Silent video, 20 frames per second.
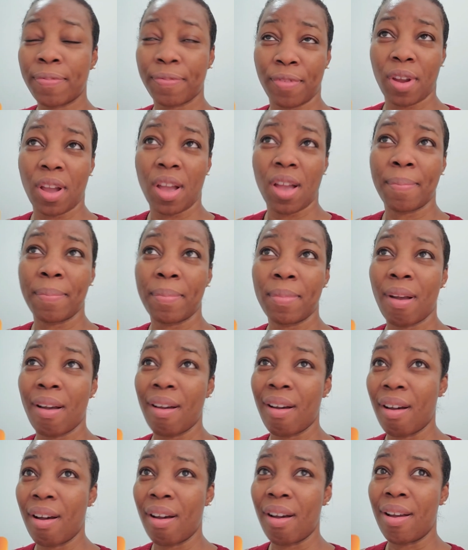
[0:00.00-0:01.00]
from
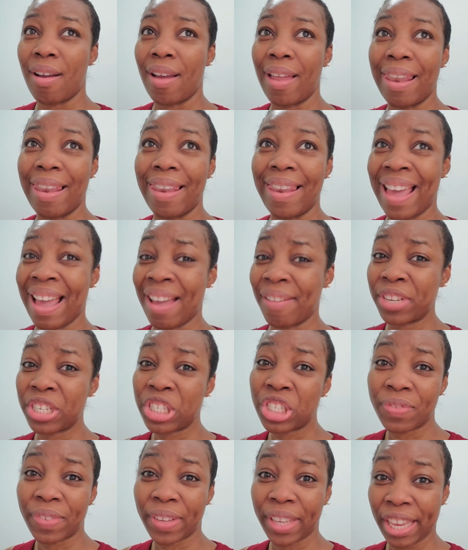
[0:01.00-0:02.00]
a
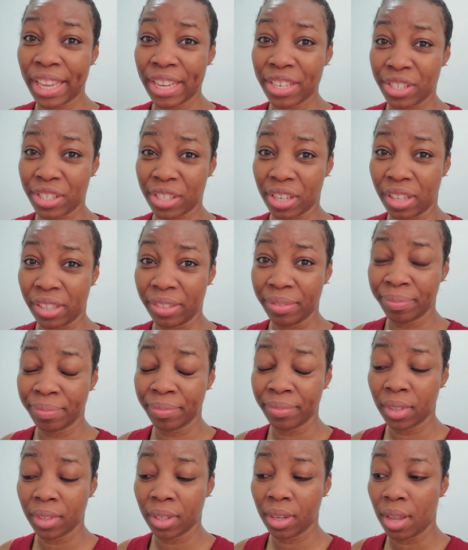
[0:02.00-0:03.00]
lavish
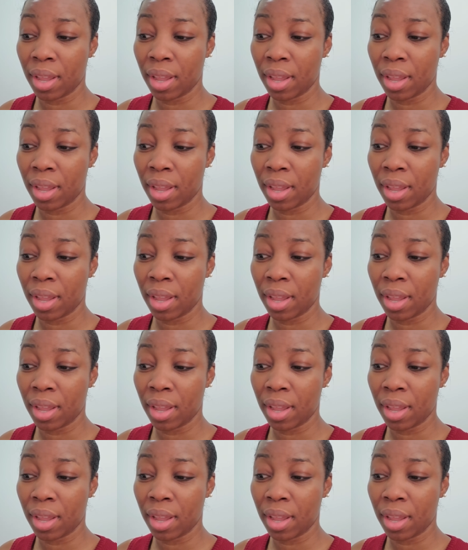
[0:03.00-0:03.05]
vacation